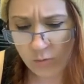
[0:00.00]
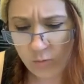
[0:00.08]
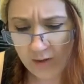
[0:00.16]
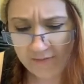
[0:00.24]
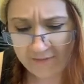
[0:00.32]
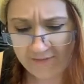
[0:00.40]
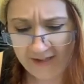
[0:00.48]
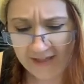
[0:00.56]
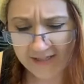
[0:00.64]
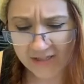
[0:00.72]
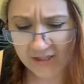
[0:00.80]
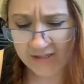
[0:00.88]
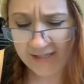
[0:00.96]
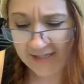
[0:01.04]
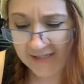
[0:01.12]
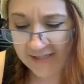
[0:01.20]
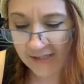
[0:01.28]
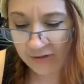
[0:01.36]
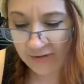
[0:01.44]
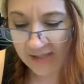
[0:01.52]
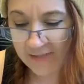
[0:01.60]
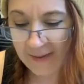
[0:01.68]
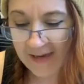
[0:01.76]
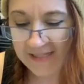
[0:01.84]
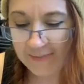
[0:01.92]
"What villains are these that
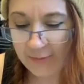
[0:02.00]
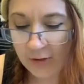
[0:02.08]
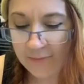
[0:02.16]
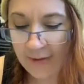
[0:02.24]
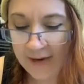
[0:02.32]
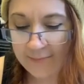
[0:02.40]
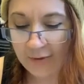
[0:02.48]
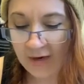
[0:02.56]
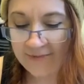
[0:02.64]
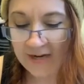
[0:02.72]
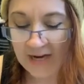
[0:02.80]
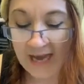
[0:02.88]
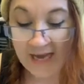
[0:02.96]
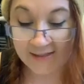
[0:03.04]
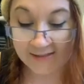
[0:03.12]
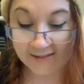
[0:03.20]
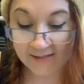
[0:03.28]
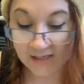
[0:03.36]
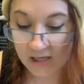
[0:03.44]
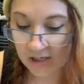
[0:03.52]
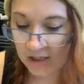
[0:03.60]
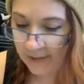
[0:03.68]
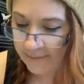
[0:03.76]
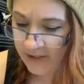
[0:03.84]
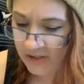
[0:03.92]
trespass upon my private lands?
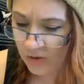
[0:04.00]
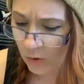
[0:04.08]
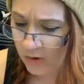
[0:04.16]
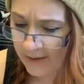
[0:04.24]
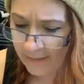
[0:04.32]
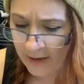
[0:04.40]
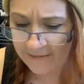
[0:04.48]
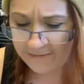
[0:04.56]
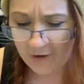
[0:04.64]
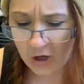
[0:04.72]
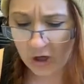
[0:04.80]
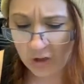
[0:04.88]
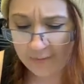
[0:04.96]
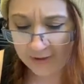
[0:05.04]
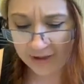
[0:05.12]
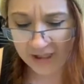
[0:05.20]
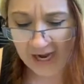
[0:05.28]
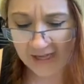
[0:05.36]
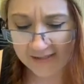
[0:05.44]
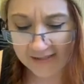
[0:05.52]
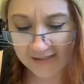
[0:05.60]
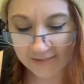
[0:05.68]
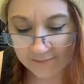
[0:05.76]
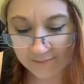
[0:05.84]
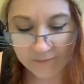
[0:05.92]
Come to scorn at my fall, perchance?